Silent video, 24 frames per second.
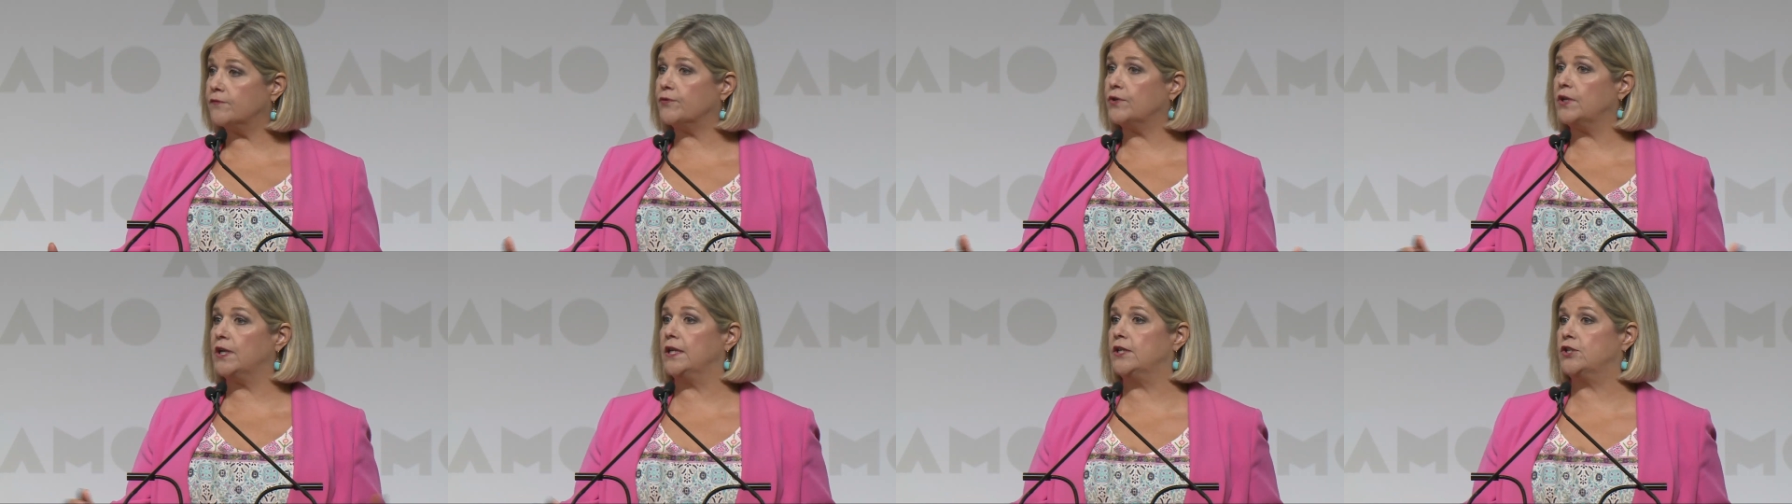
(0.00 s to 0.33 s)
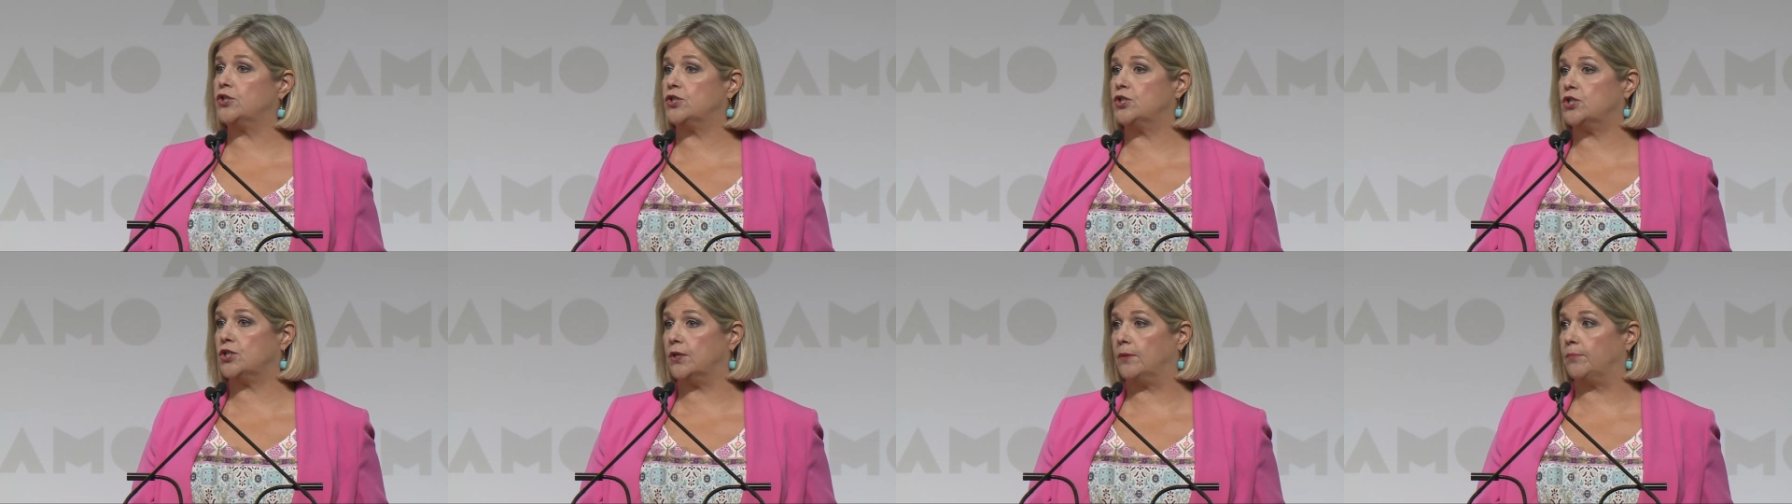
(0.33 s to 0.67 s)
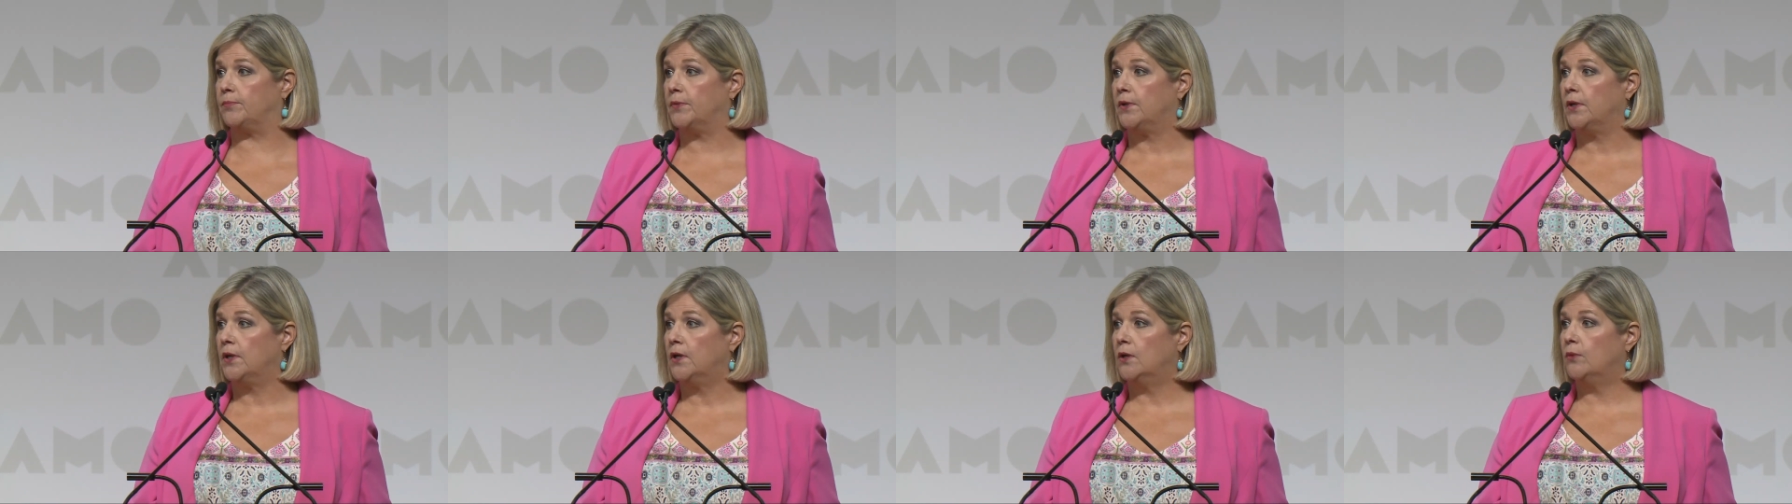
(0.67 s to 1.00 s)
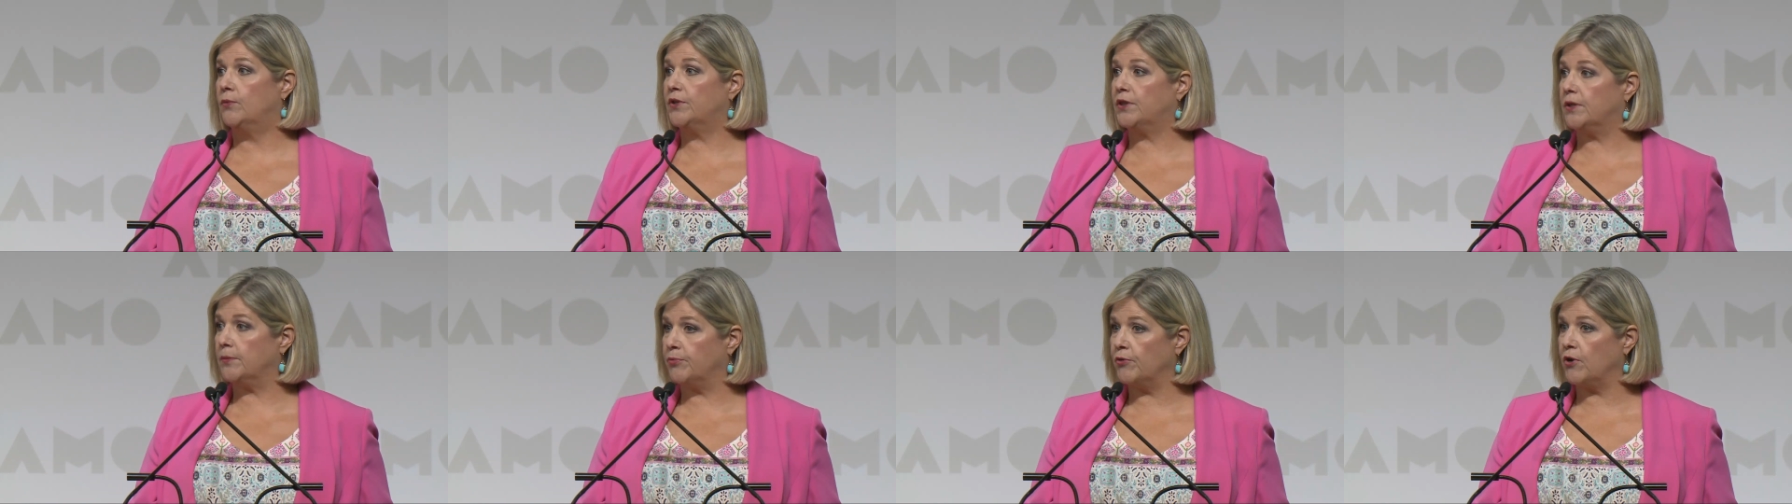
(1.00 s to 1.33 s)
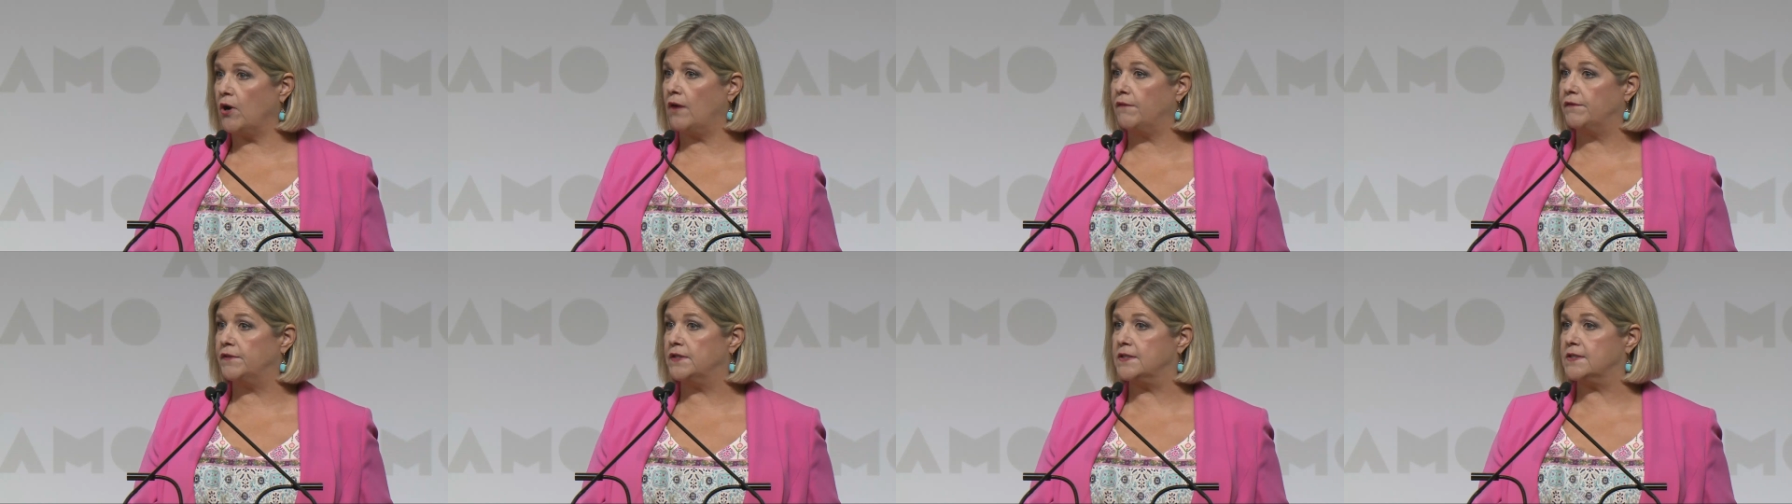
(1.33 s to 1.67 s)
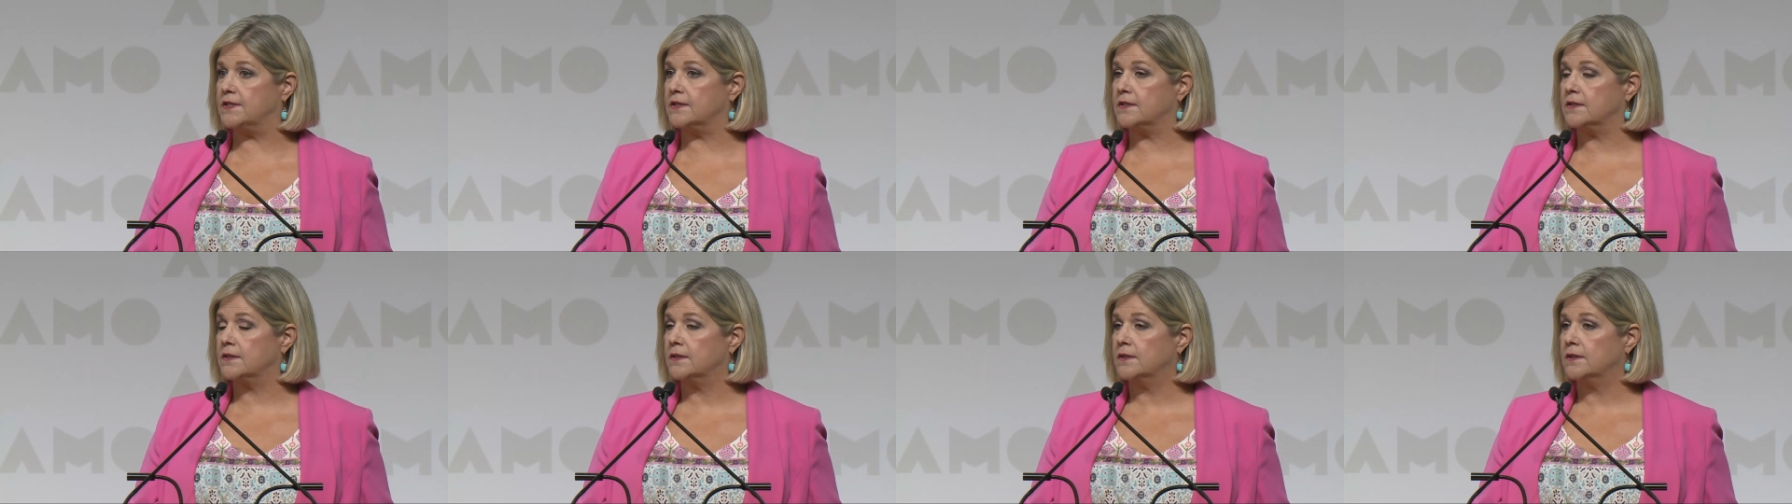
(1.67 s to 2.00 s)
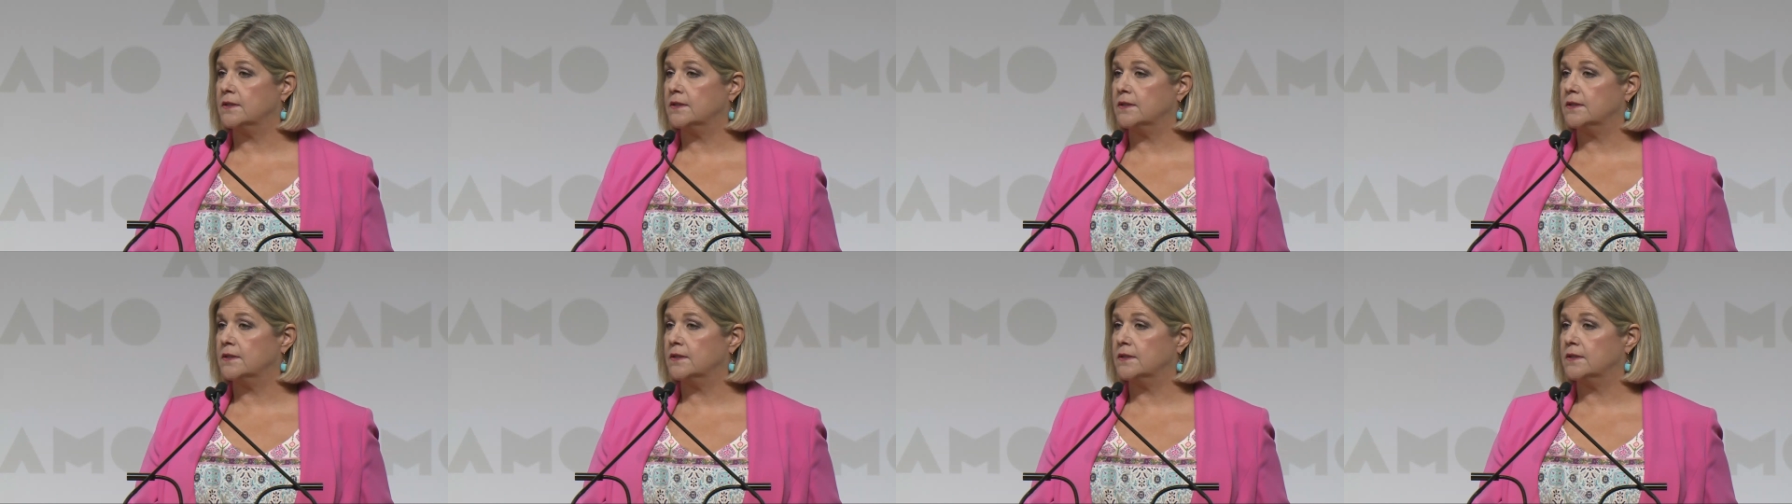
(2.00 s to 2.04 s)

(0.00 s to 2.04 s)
relationship with the province.